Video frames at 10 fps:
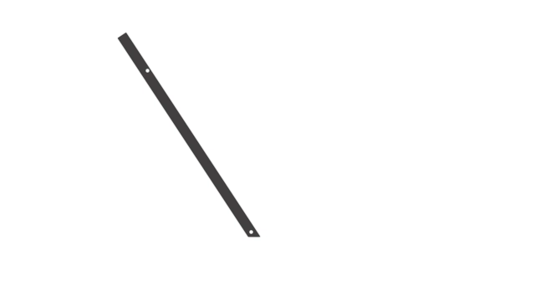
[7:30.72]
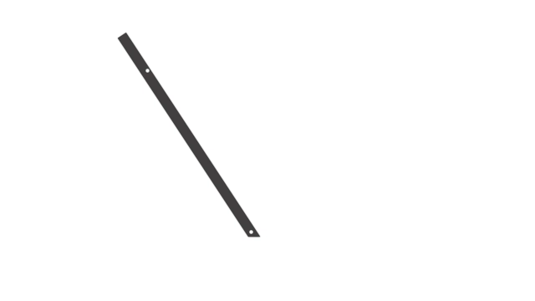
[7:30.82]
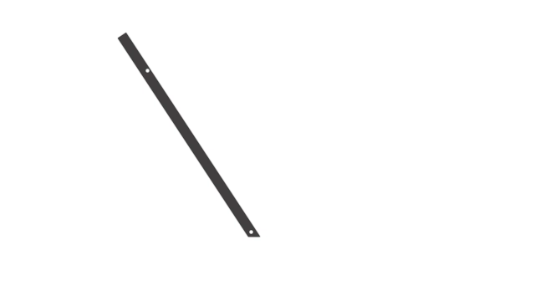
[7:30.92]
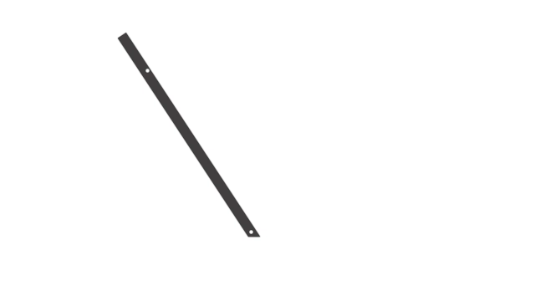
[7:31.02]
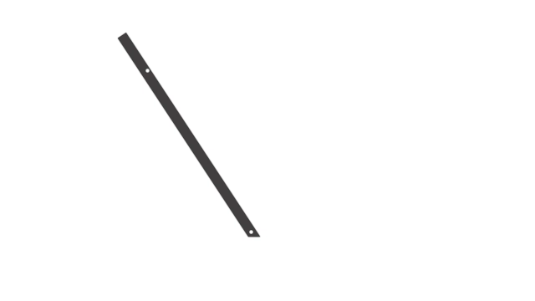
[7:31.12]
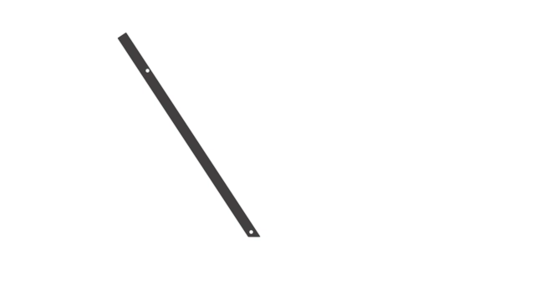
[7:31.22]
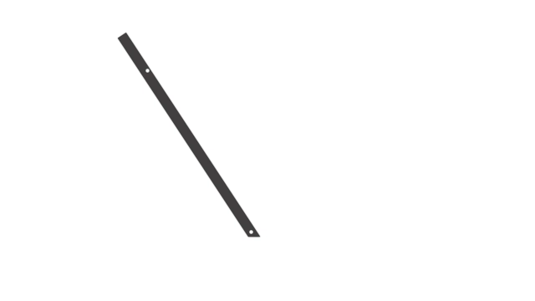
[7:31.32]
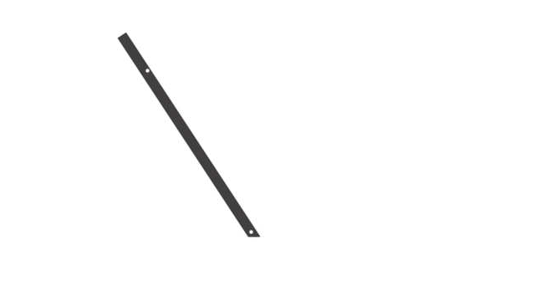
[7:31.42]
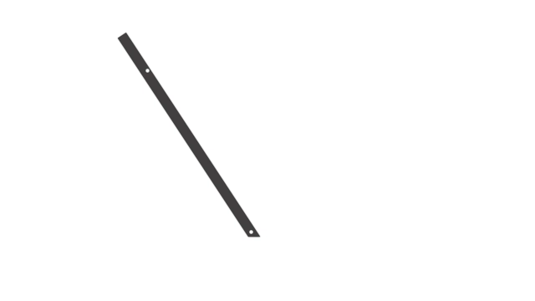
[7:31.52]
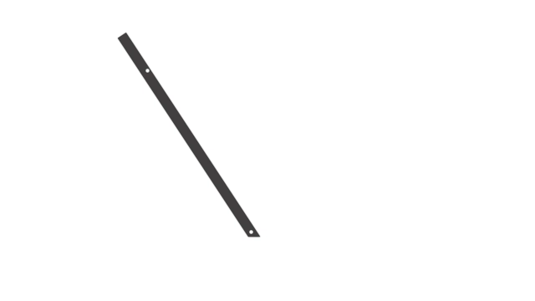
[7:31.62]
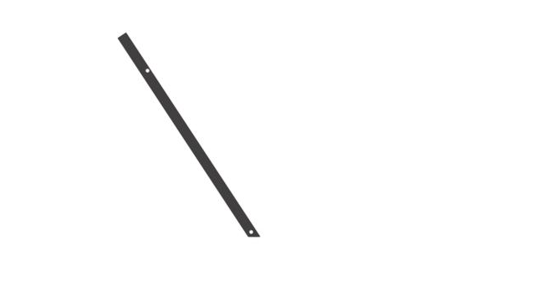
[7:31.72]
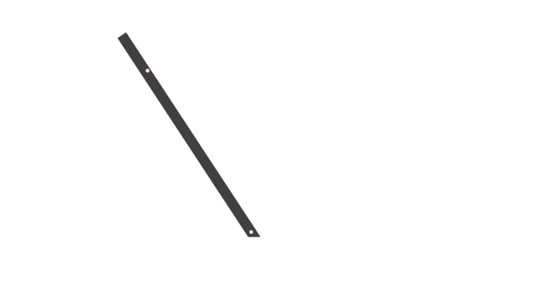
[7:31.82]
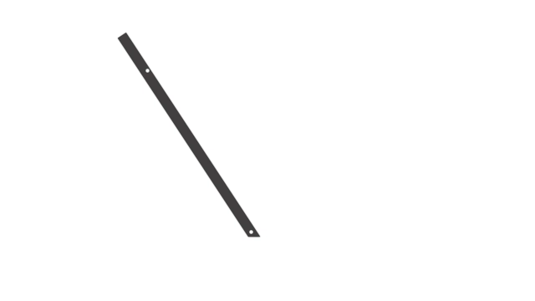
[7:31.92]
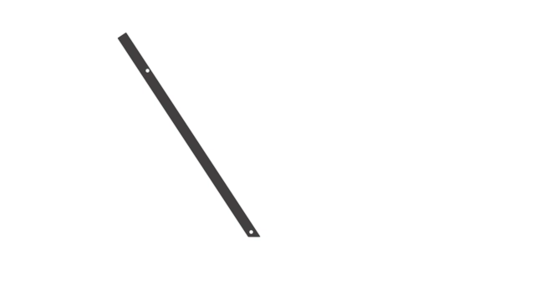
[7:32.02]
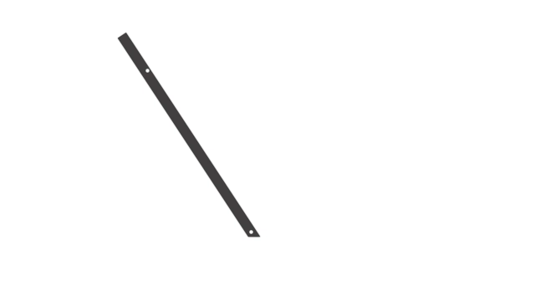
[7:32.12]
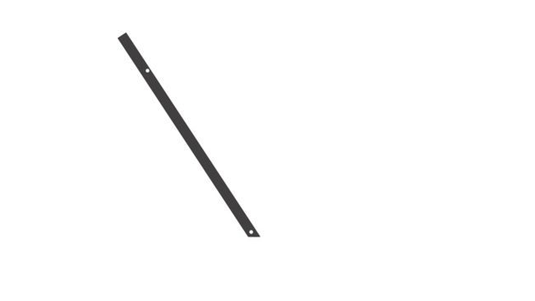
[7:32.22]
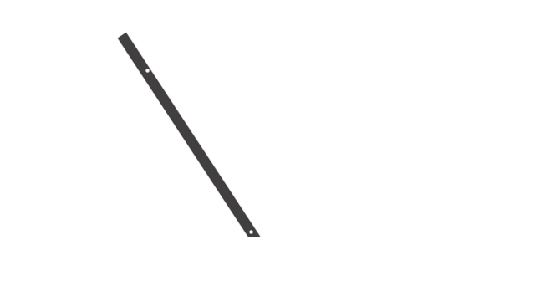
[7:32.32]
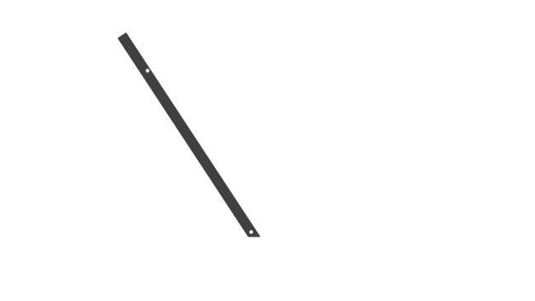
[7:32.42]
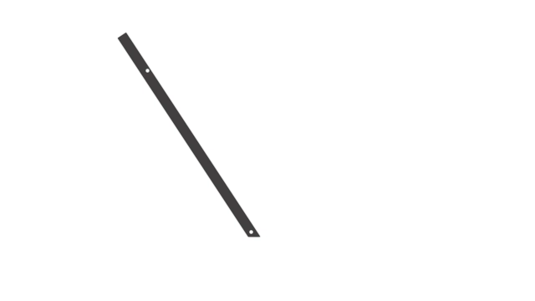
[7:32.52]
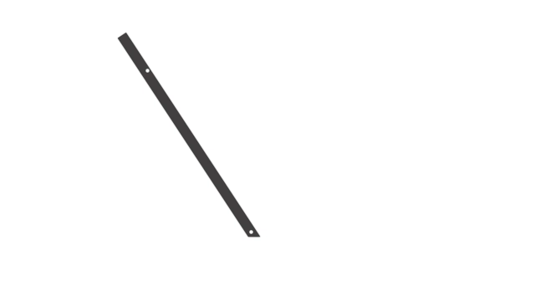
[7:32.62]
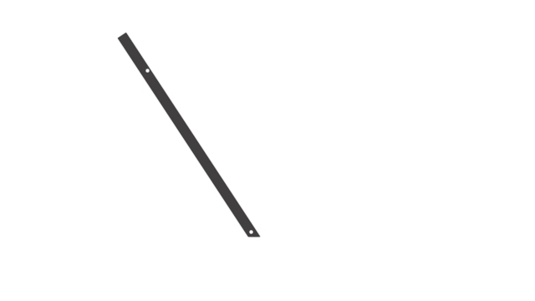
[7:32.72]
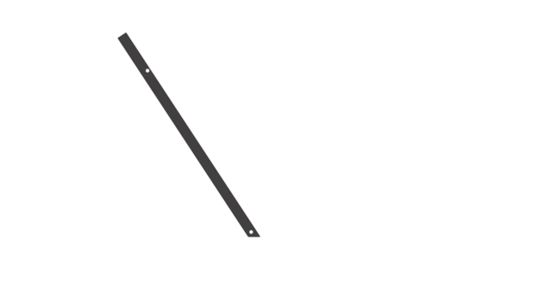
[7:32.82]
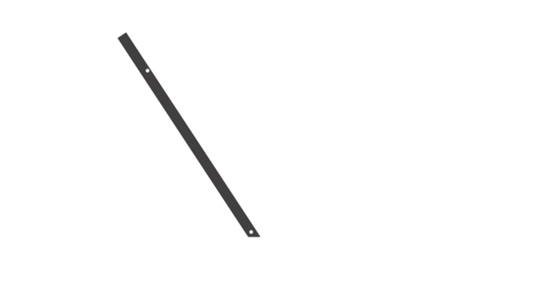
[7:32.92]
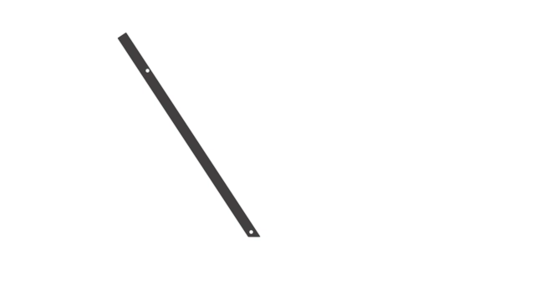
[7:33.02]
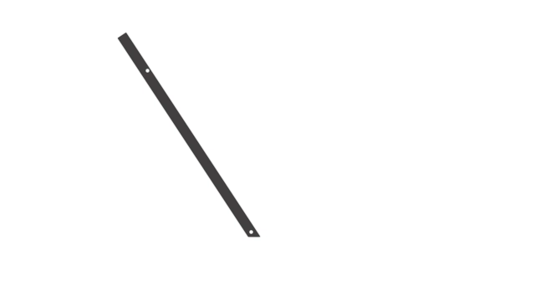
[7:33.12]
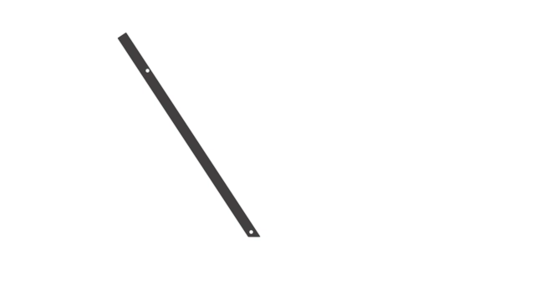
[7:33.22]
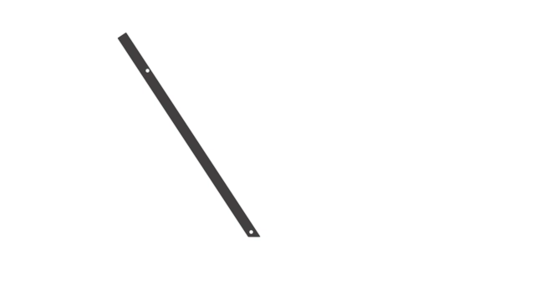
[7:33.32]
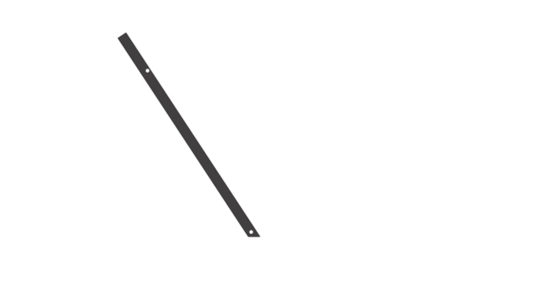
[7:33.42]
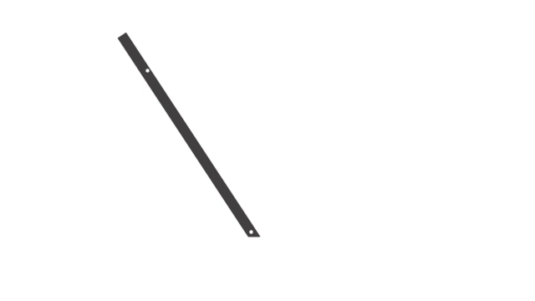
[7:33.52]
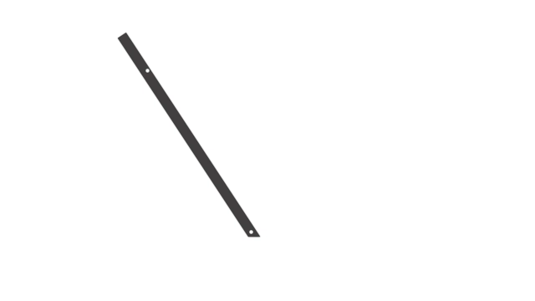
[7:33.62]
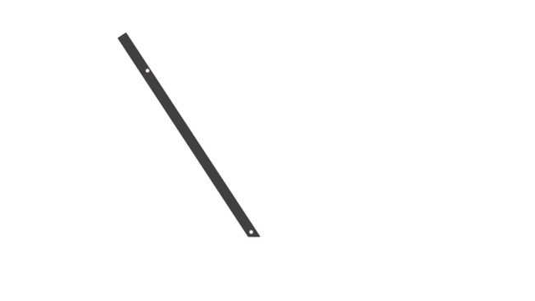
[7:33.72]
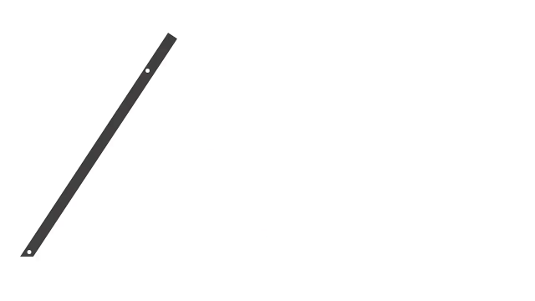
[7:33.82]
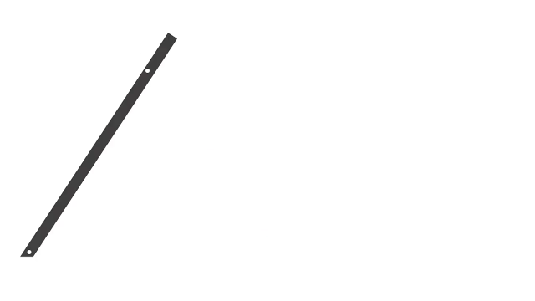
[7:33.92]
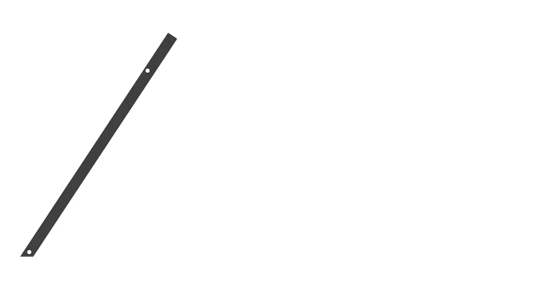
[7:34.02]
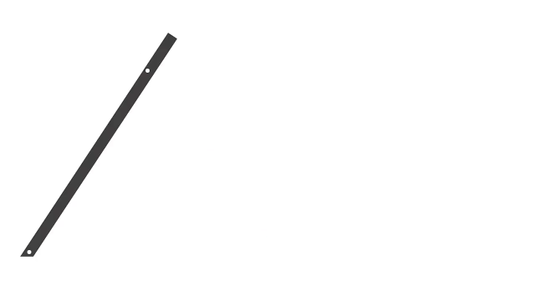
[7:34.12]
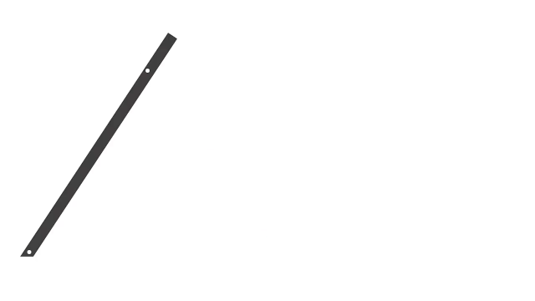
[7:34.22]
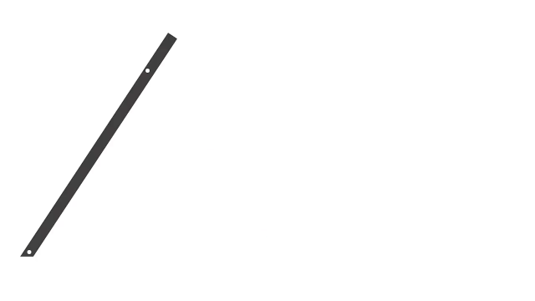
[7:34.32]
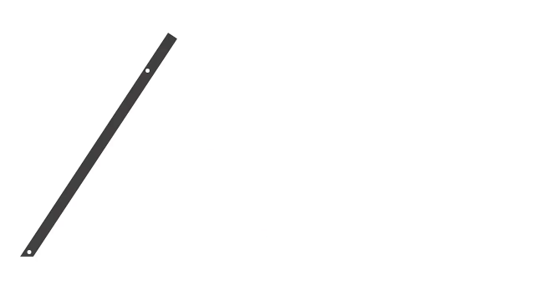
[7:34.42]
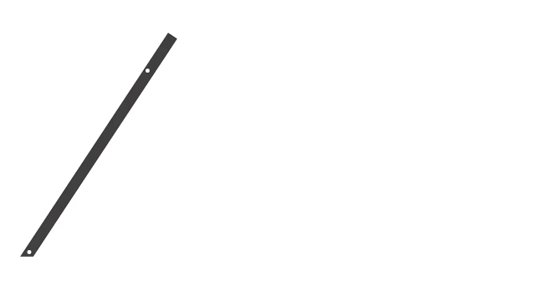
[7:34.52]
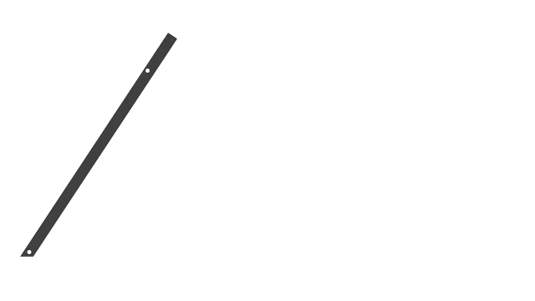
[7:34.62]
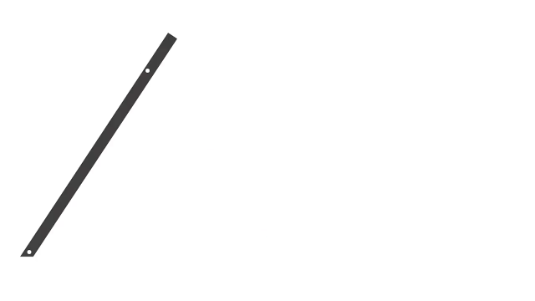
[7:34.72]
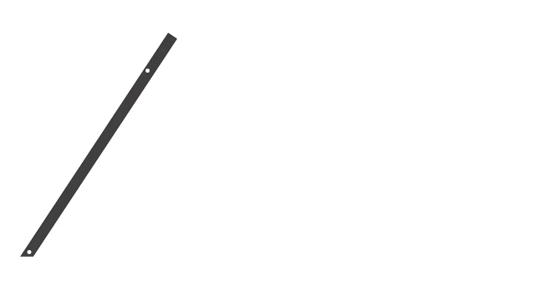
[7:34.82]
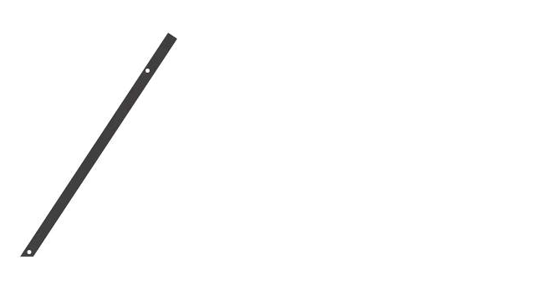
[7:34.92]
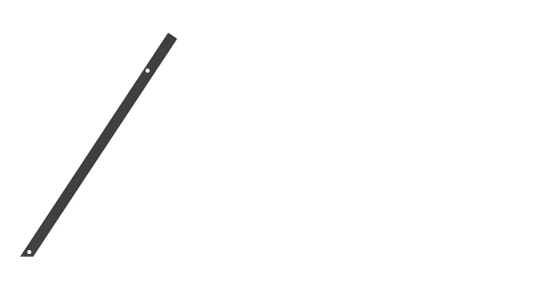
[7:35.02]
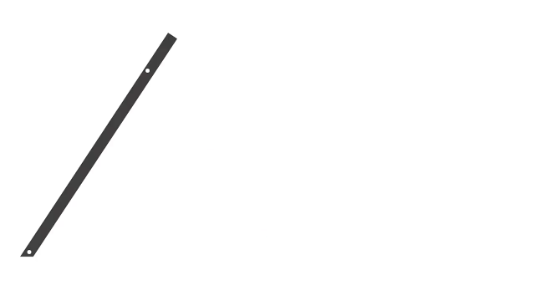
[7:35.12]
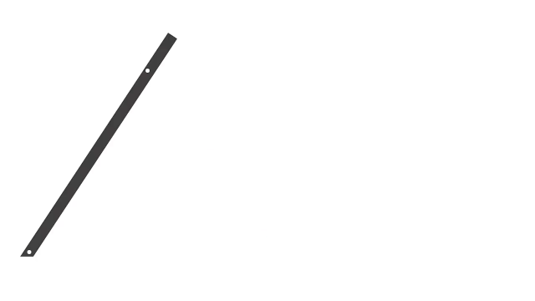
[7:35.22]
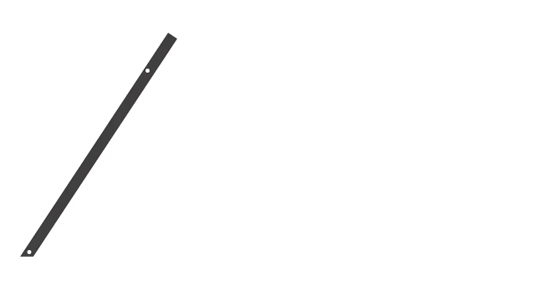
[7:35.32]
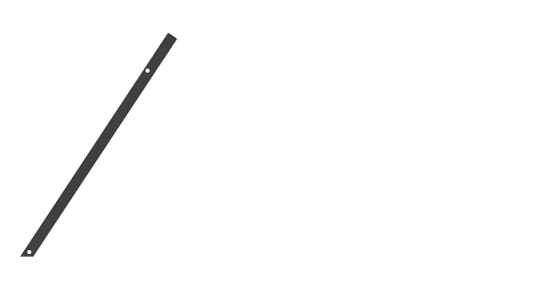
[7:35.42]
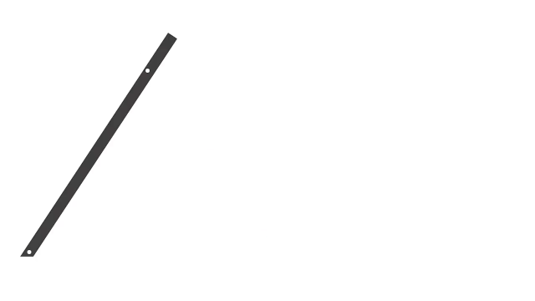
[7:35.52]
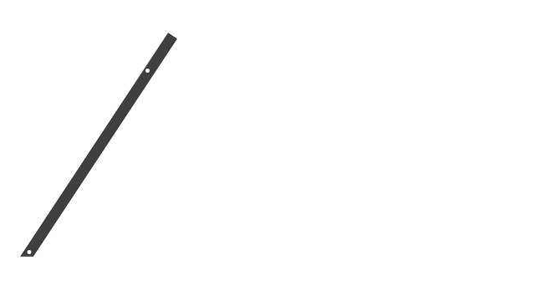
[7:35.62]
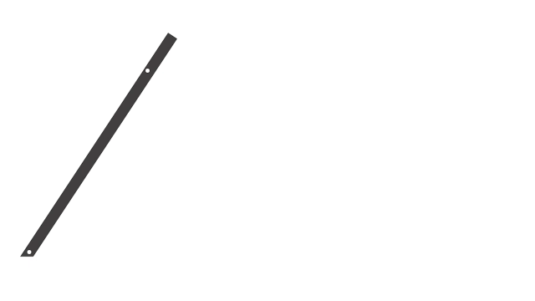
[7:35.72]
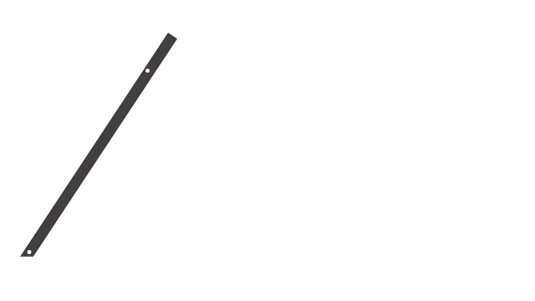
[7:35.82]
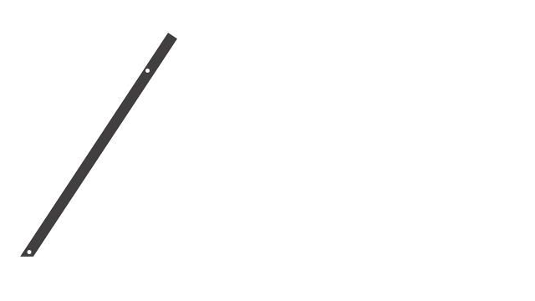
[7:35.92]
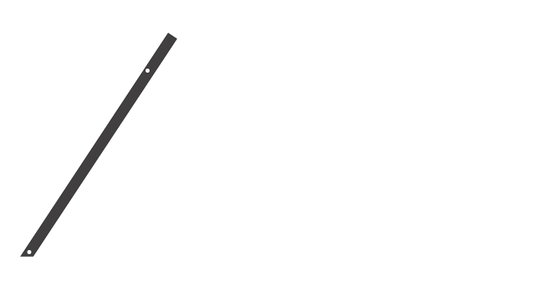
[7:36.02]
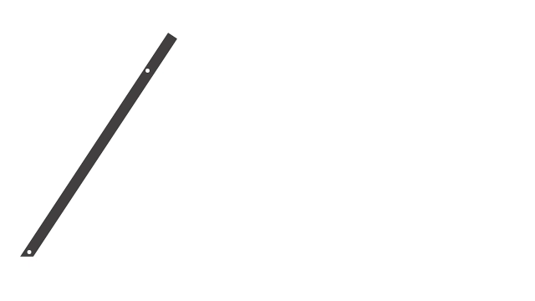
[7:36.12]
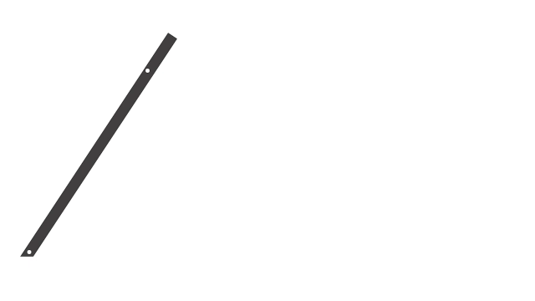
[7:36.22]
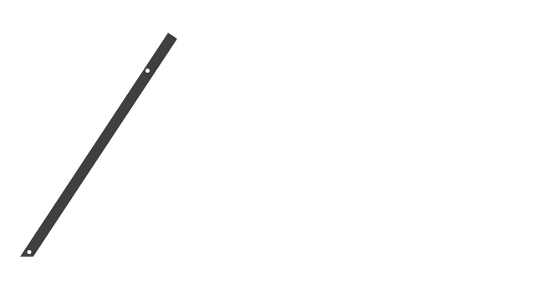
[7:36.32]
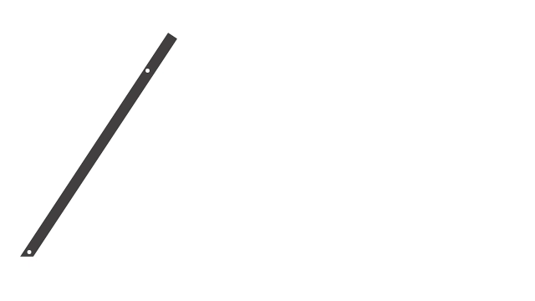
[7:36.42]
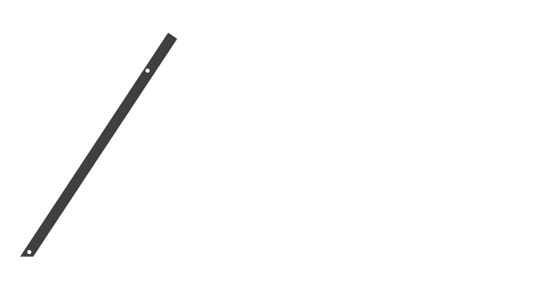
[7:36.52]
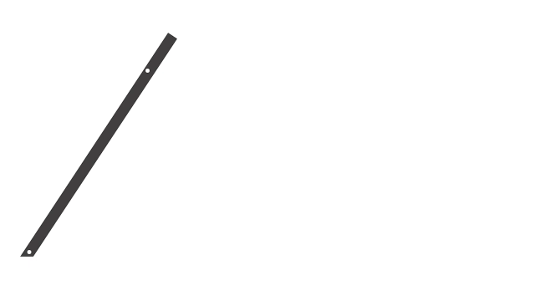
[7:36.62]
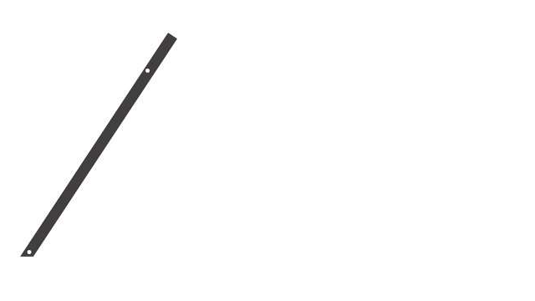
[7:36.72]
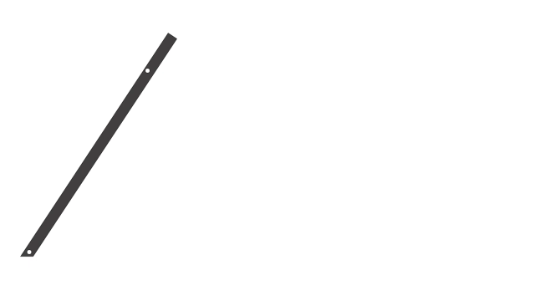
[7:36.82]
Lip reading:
[unreadable: no face in view]